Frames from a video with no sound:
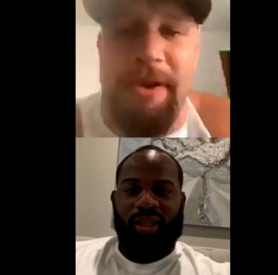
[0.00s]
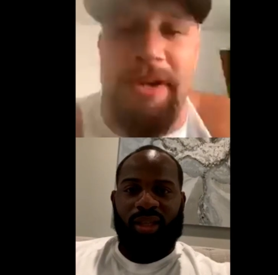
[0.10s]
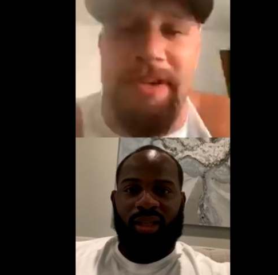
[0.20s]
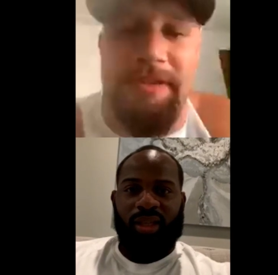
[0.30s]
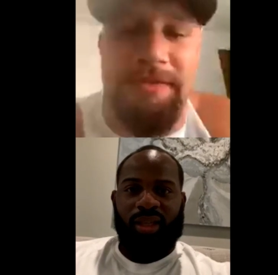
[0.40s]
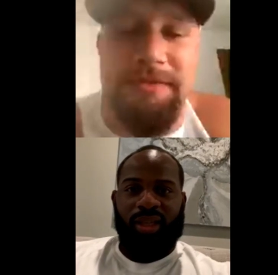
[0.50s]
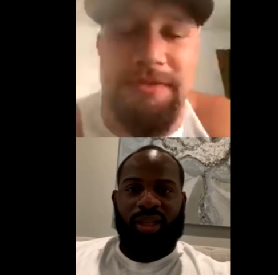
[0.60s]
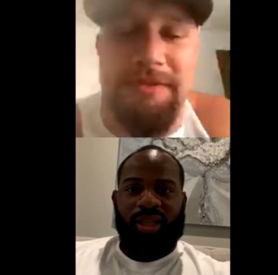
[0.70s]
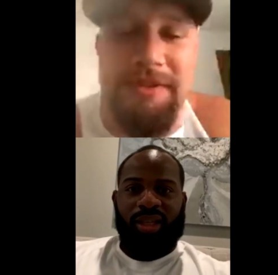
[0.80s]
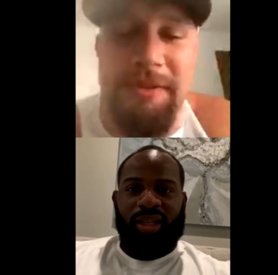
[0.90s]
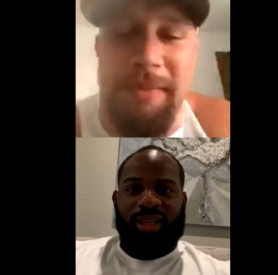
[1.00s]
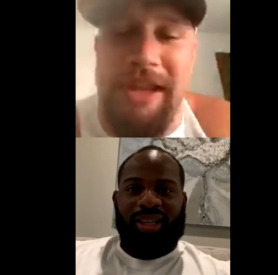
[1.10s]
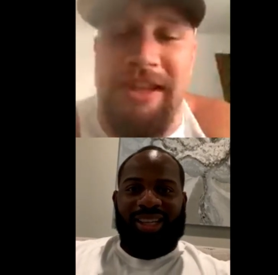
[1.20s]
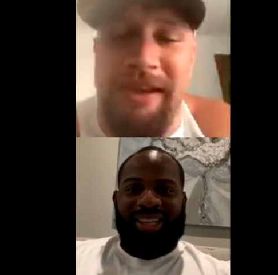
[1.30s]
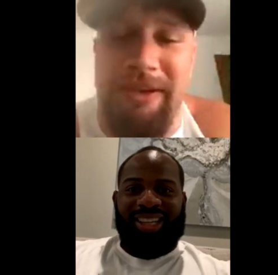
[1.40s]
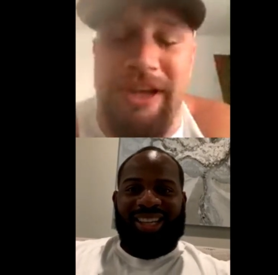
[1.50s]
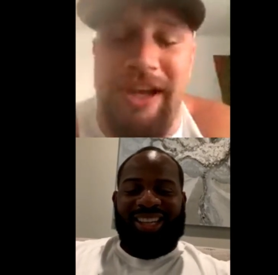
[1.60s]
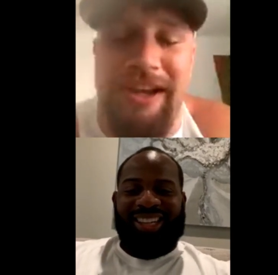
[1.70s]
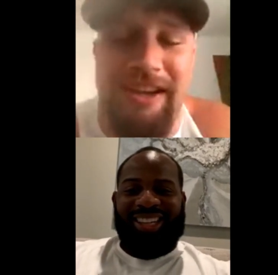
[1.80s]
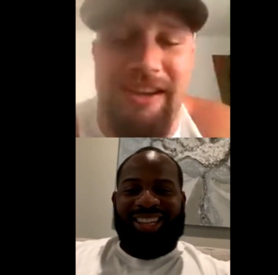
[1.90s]
Speaker 1: been? Meeting every
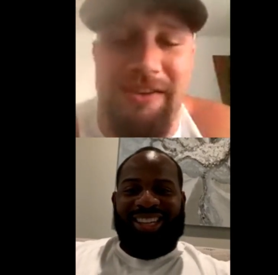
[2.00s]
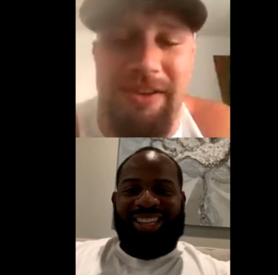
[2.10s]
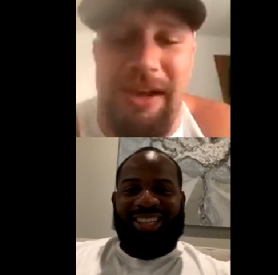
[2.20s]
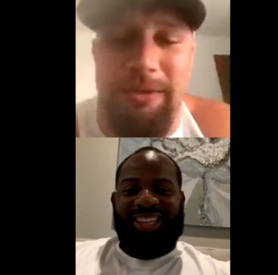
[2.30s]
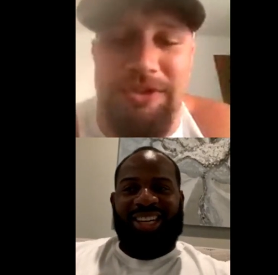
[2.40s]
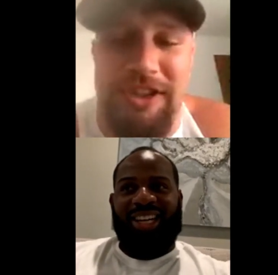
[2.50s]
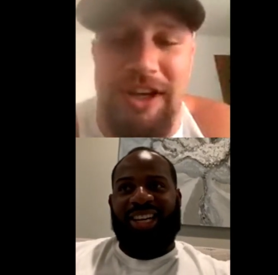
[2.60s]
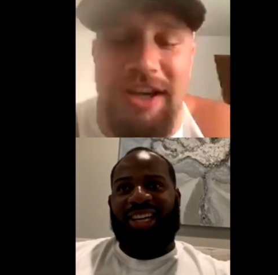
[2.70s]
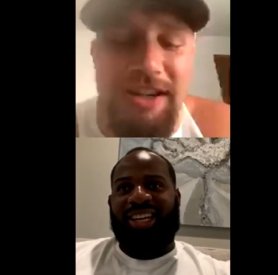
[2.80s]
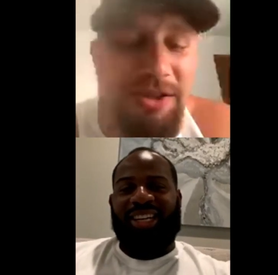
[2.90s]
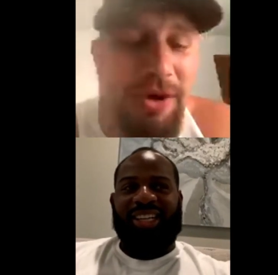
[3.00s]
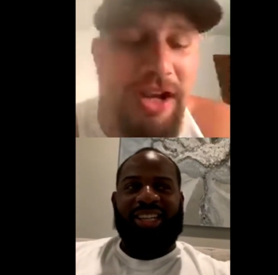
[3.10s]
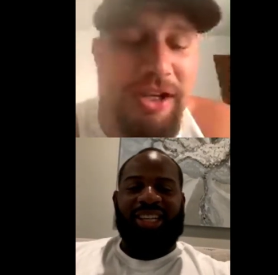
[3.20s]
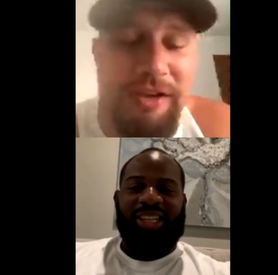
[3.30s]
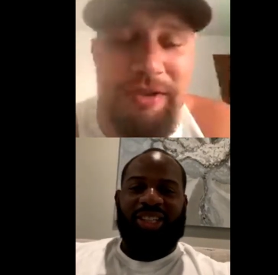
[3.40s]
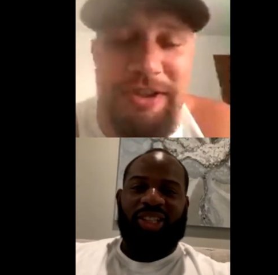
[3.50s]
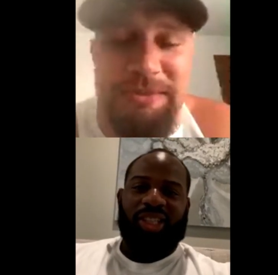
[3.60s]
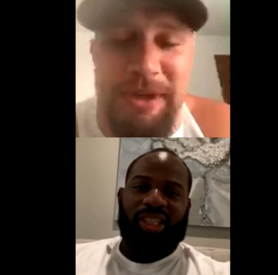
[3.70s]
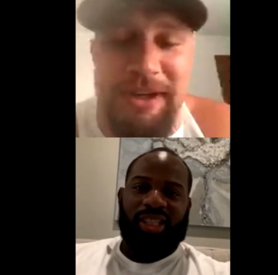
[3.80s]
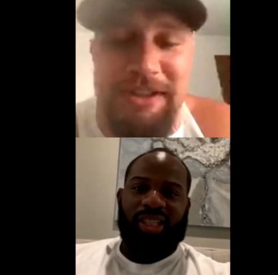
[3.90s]
day. That was uh, uh, quite a different
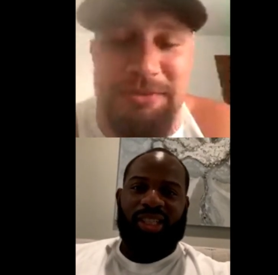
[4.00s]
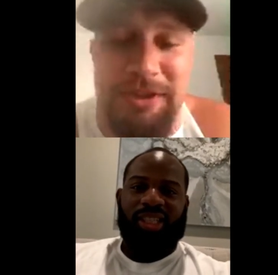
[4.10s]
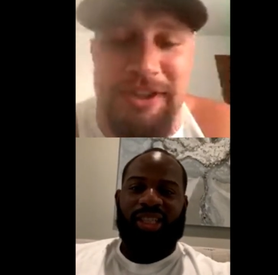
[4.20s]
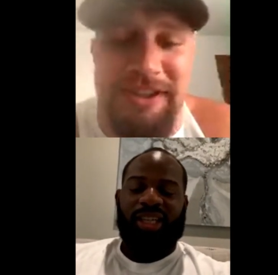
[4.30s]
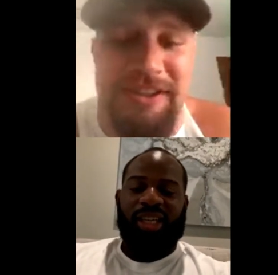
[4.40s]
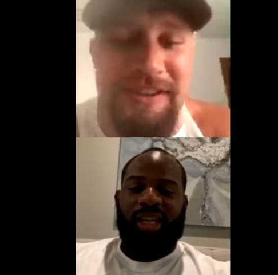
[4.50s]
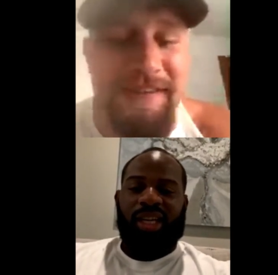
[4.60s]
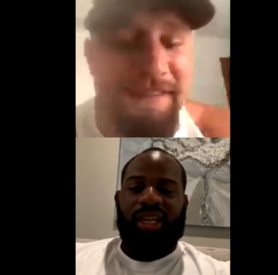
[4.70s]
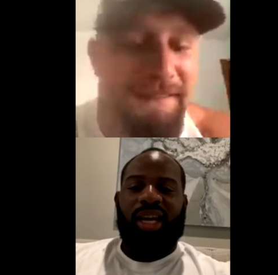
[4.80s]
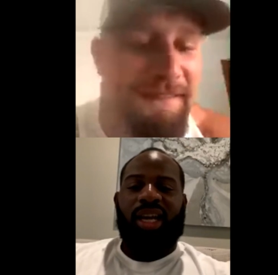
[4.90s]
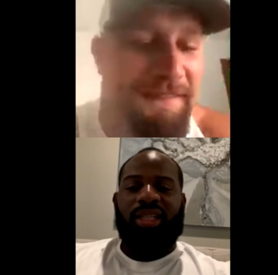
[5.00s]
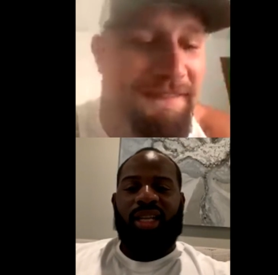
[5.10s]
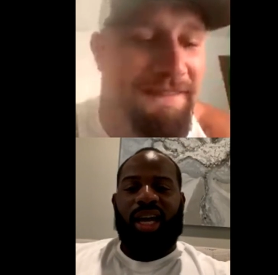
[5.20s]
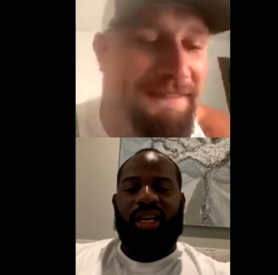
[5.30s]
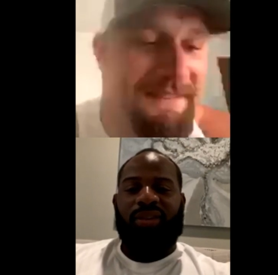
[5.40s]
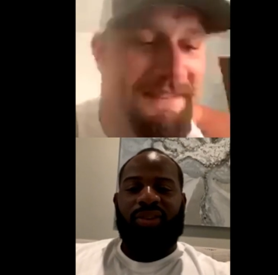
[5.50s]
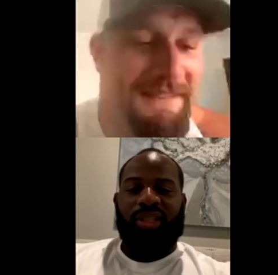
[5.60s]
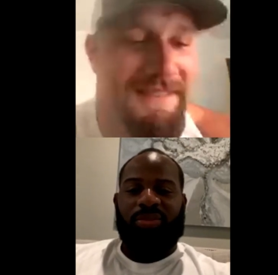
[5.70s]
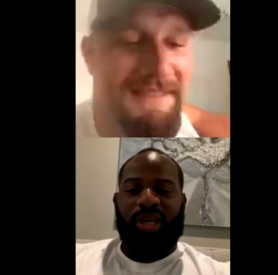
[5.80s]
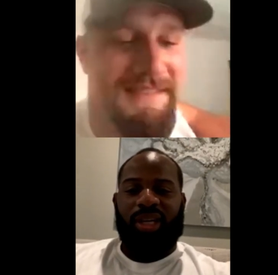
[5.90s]
experience, wasn't it?
Speaker 2: Yeah, it is a lot of different
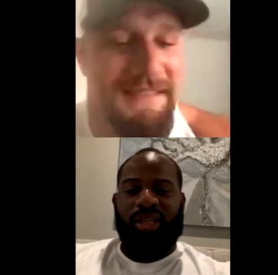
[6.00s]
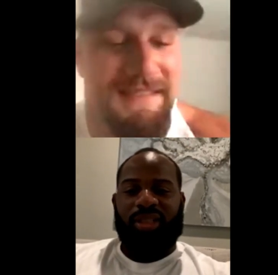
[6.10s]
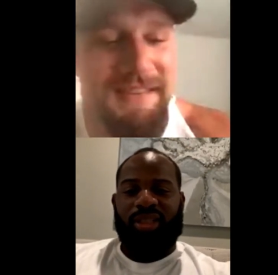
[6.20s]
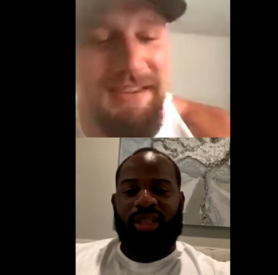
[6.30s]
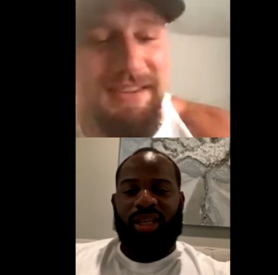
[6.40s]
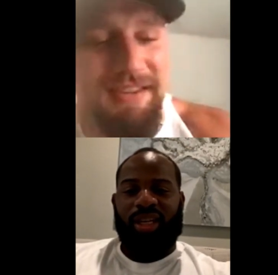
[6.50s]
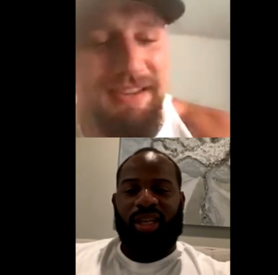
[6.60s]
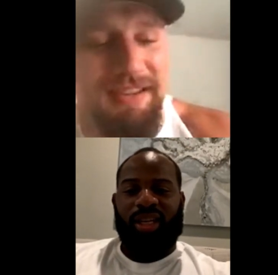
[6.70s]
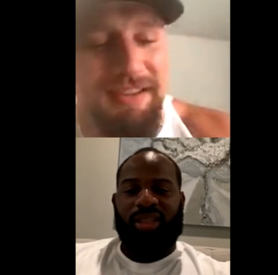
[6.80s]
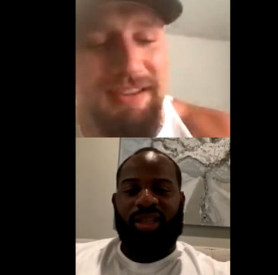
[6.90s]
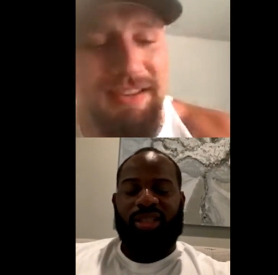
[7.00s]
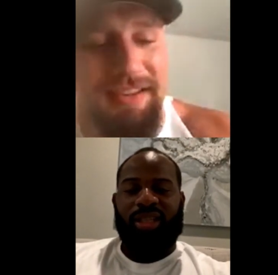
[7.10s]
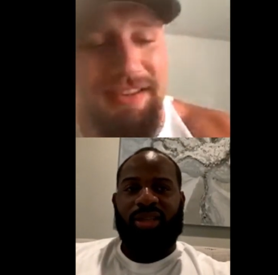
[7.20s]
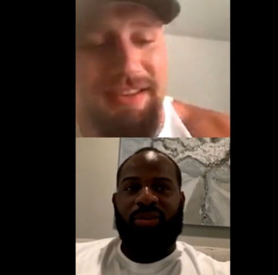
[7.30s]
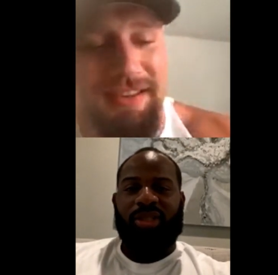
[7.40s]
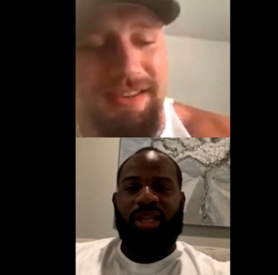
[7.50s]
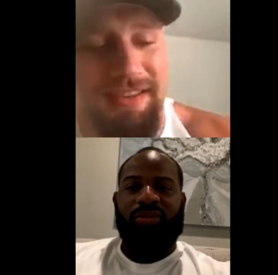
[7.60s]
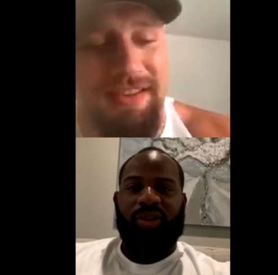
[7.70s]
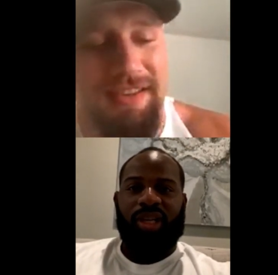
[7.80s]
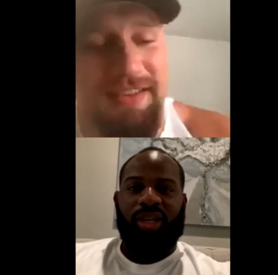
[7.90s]
experience. Uh, it, it, it, was
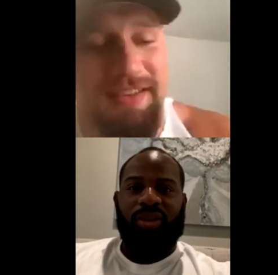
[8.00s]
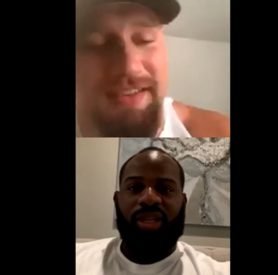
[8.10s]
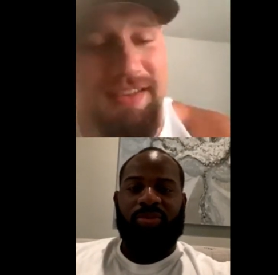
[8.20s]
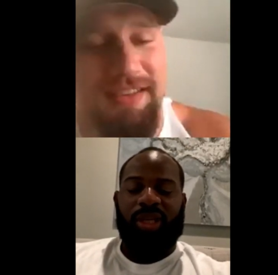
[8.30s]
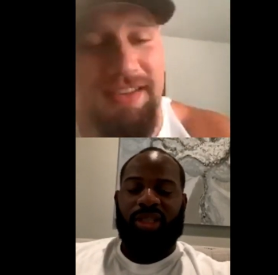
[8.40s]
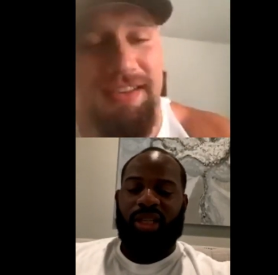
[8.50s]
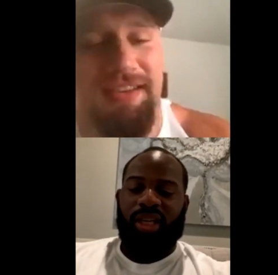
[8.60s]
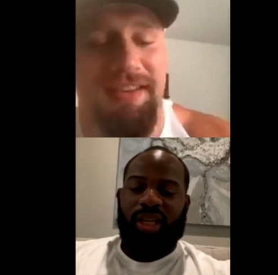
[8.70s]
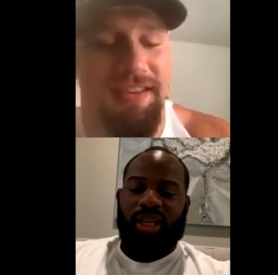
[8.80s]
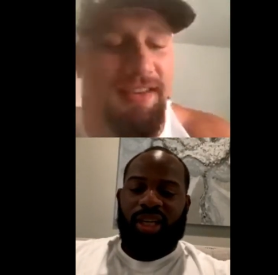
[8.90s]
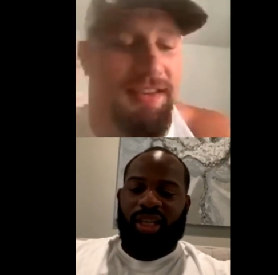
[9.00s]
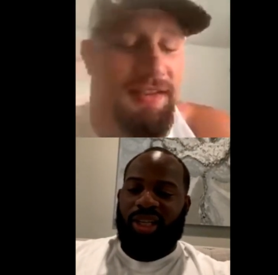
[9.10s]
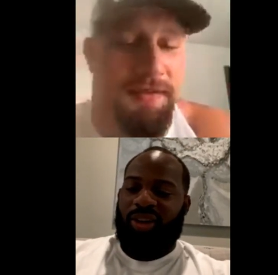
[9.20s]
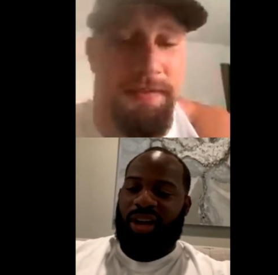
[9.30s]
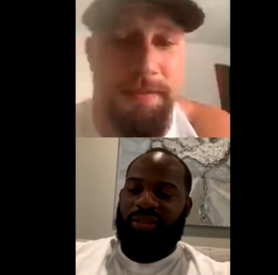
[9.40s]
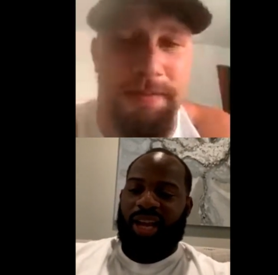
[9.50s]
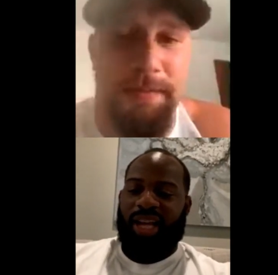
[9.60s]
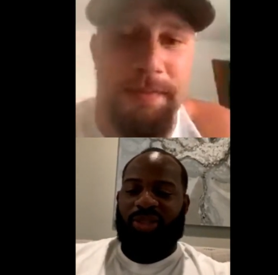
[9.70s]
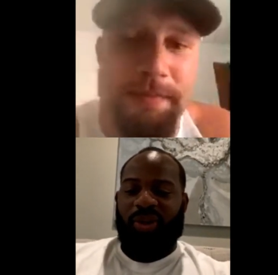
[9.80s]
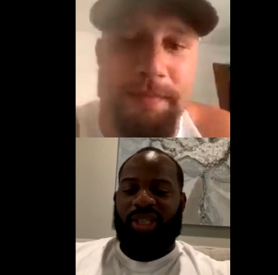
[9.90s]
different, you know, especially, you know, having to
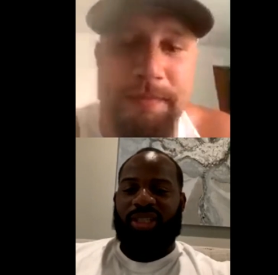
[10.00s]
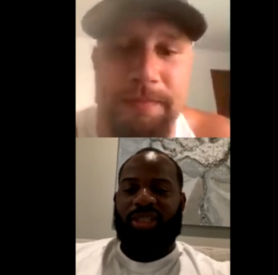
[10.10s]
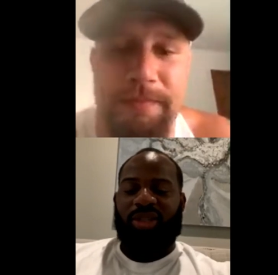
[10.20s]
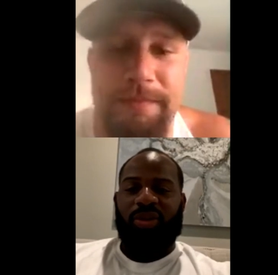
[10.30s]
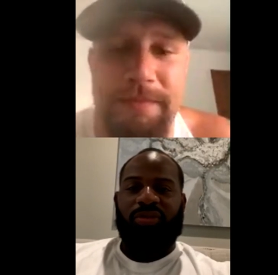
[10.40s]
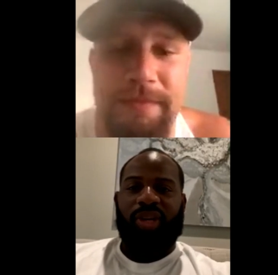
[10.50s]
ask questions through a